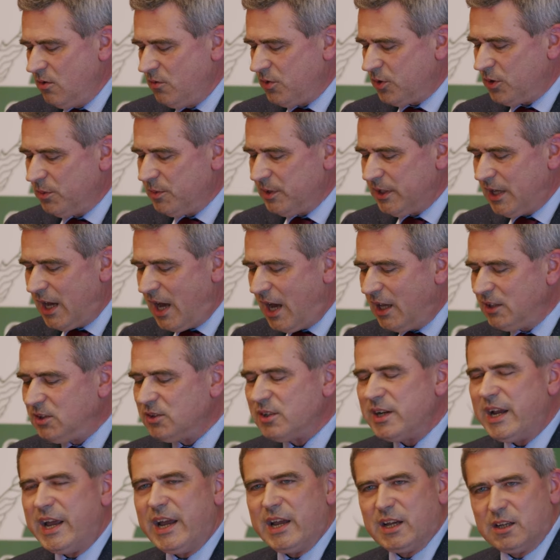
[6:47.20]
From
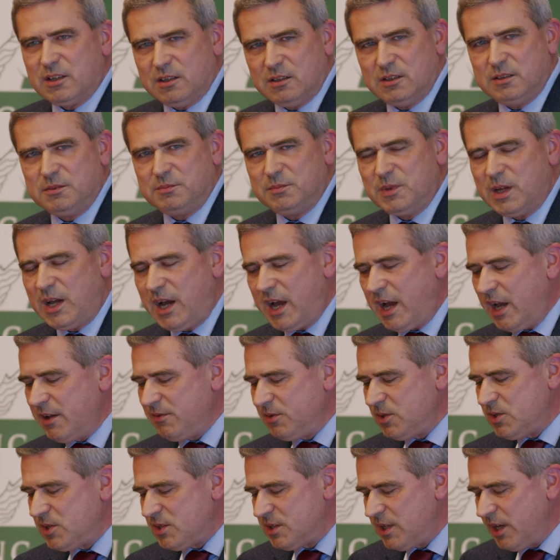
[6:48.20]
another angle, I
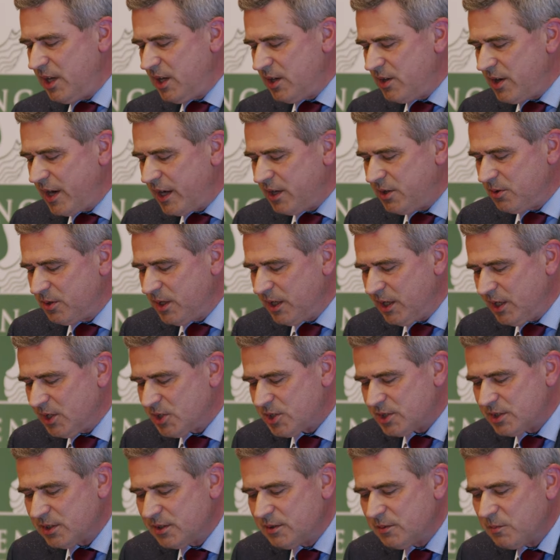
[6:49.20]
would say
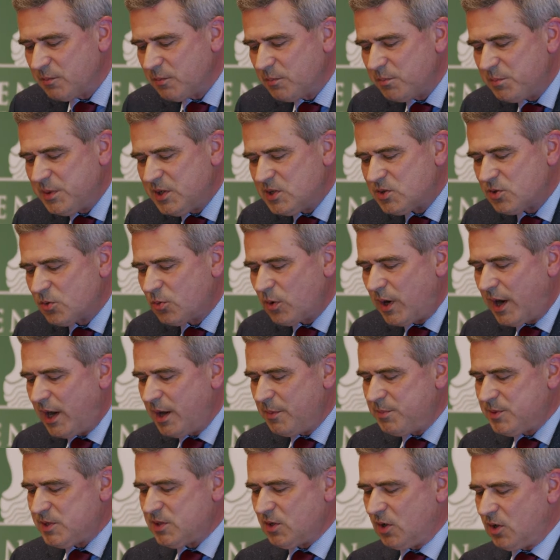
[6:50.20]
regulation
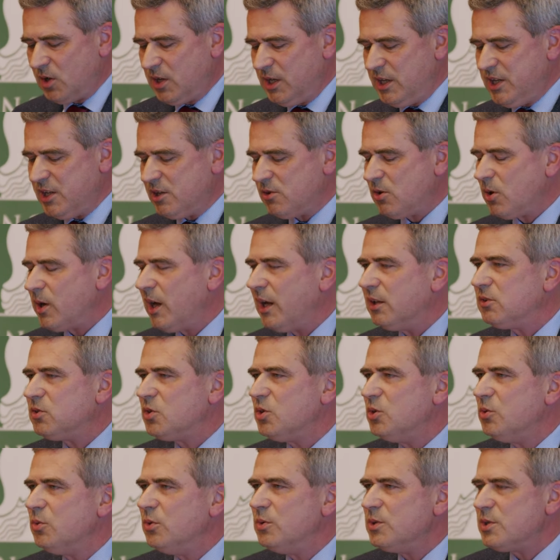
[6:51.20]
prescribes clear-cut
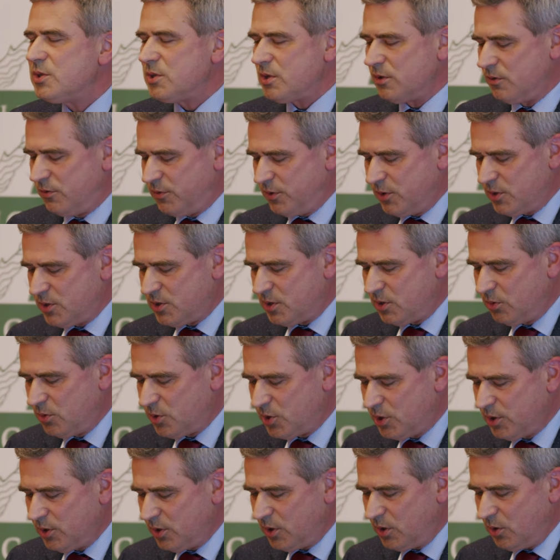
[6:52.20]
rules for
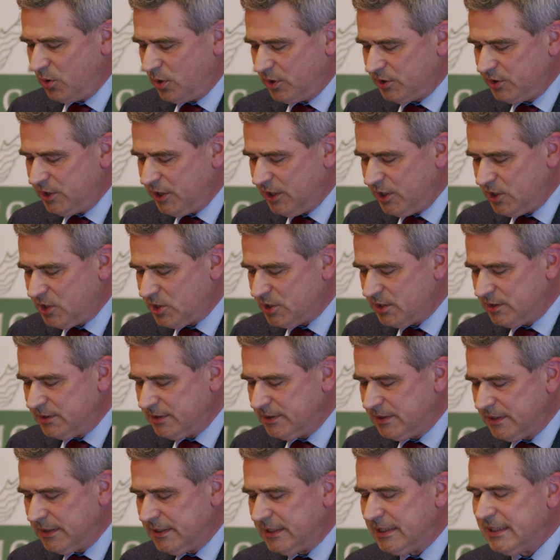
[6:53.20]
social coordination,
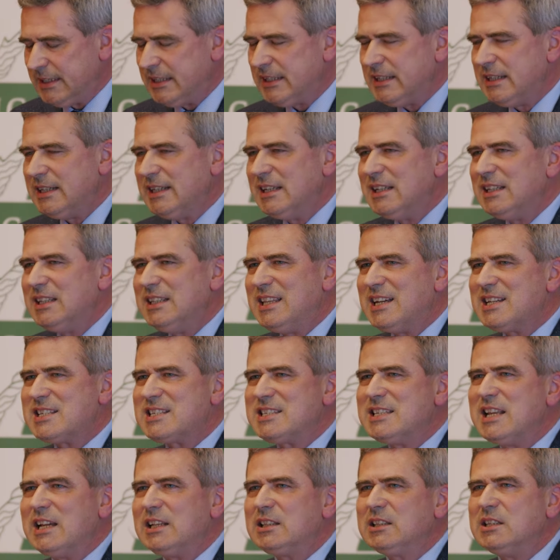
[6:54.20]

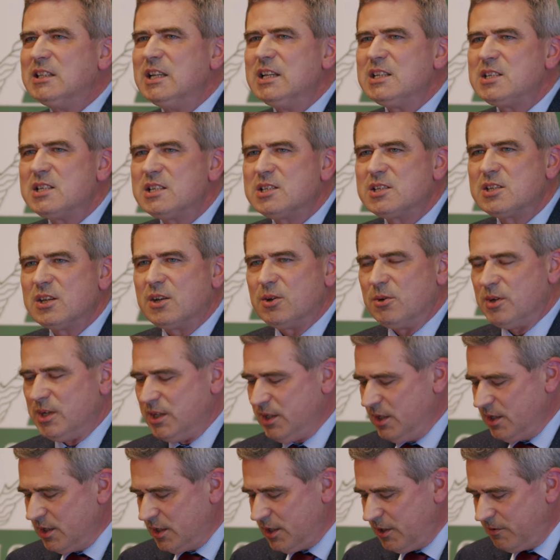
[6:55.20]
does not
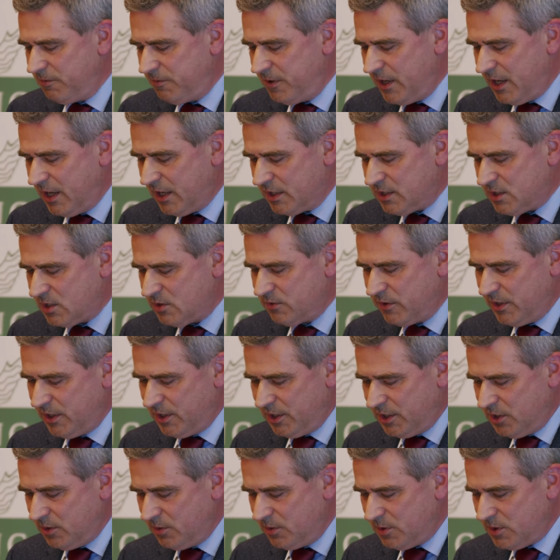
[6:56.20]
necessarily reflect
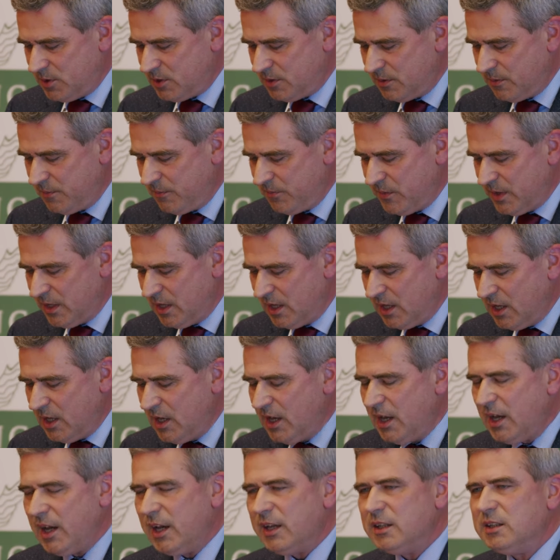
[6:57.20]
values,
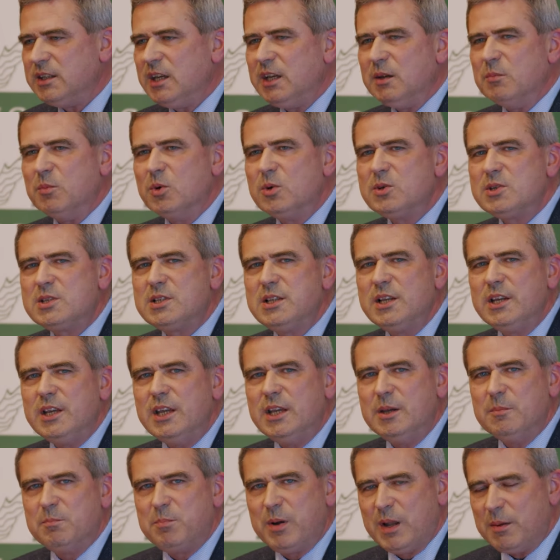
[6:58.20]
and they mostly
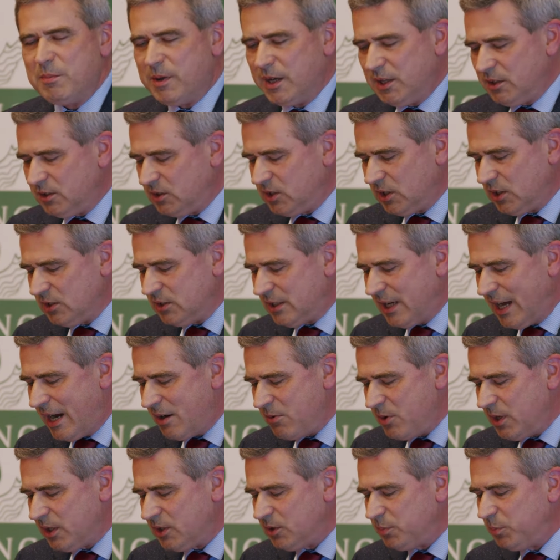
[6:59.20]
implement
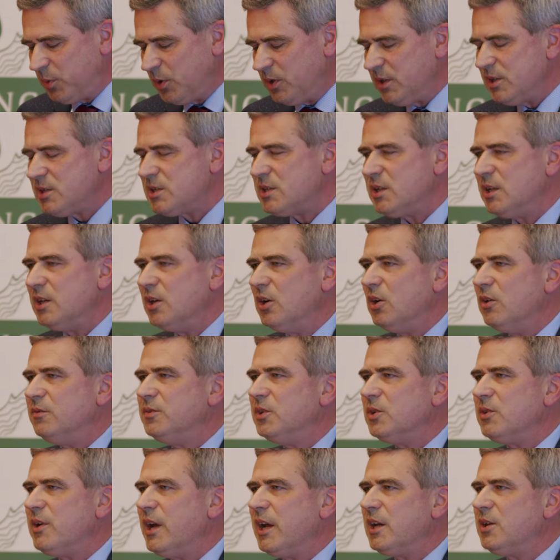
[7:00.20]
direct policy of
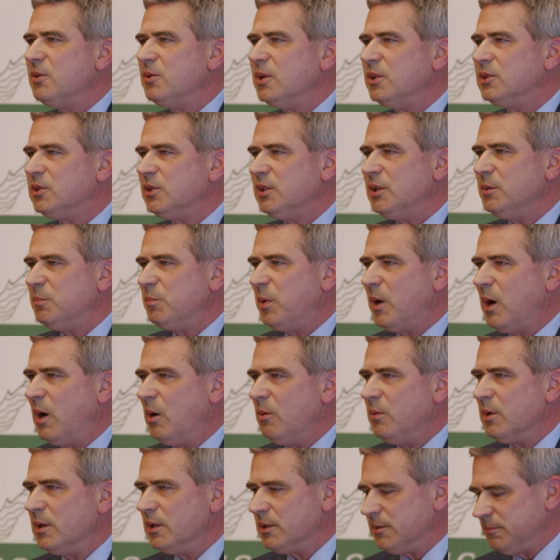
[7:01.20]
the regulatory
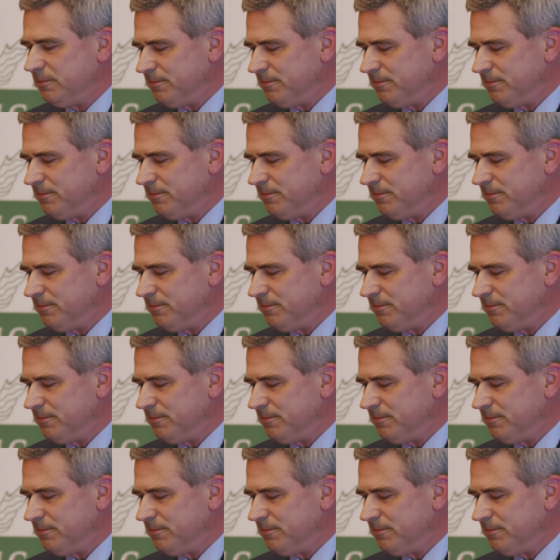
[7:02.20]
power.